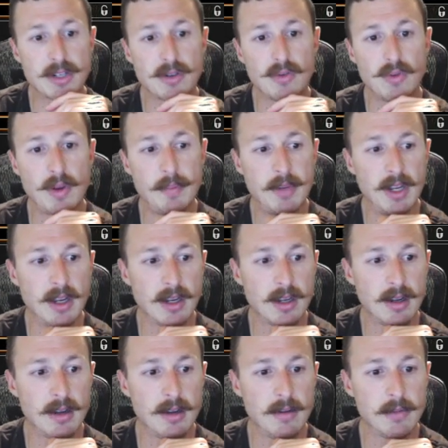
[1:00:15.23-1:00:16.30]
Cryptic.
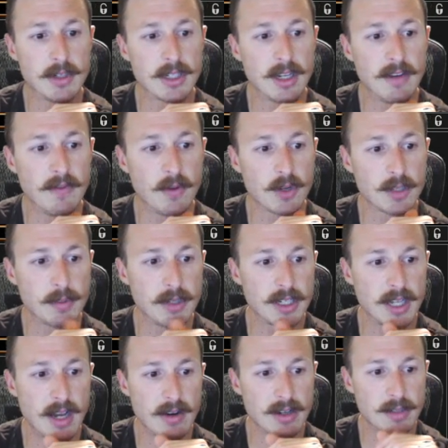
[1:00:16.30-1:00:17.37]
I'm just gonna force pitch
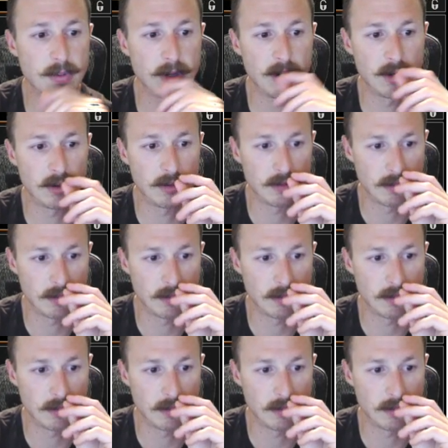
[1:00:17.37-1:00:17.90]
counterspell.